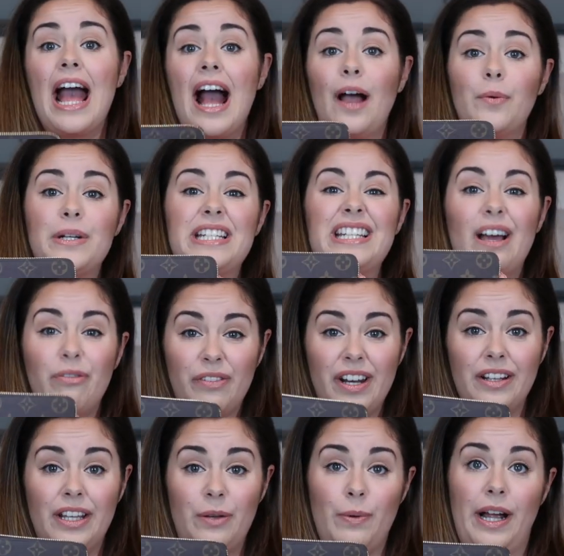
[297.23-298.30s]
I would
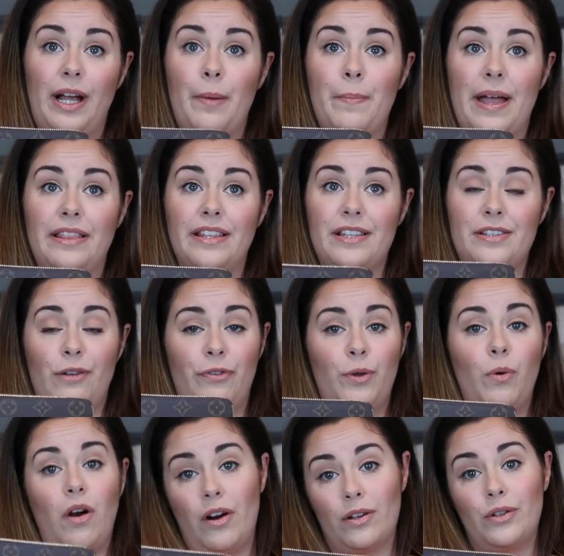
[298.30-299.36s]
definitely recommend this if
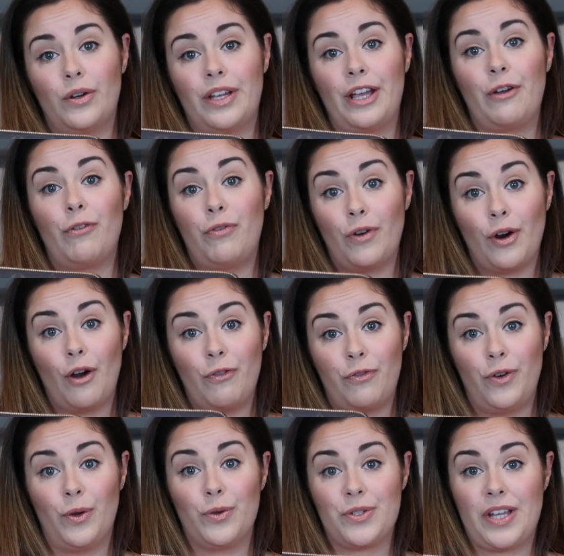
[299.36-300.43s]
you are looking for a
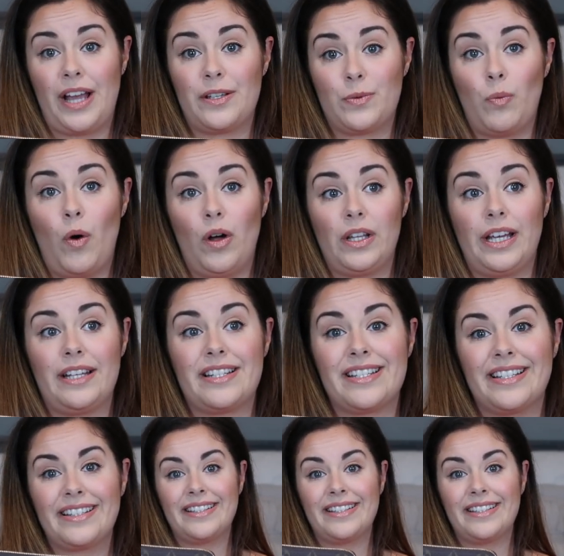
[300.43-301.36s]
full-size wallet.